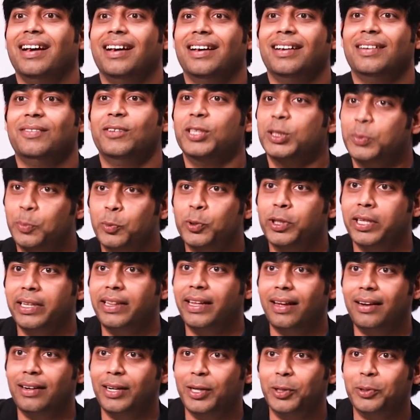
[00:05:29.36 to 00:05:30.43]
Was Putin
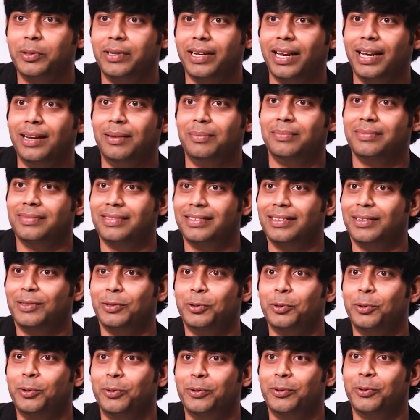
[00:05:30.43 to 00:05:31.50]
there? Did you tell him,
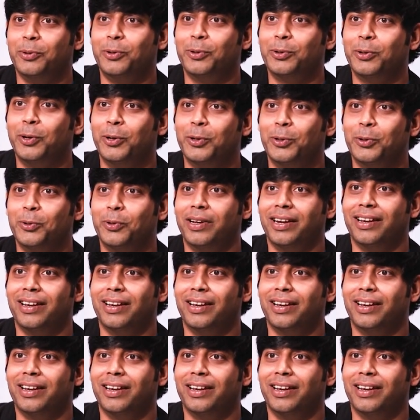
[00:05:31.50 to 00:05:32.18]
don't go to Ukraine?